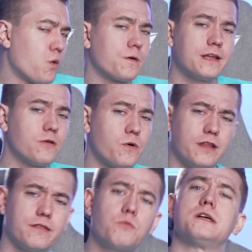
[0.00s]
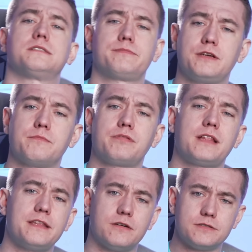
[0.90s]
Ori and the Will of the Wisps*, you can
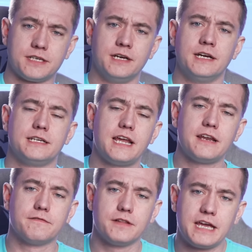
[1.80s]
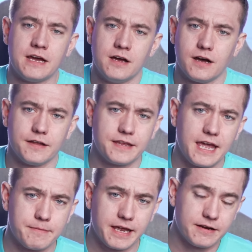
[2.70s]
play those natively on the
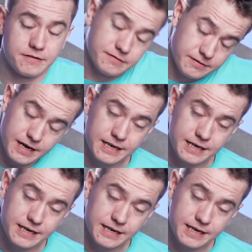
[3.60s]
gaming handheld.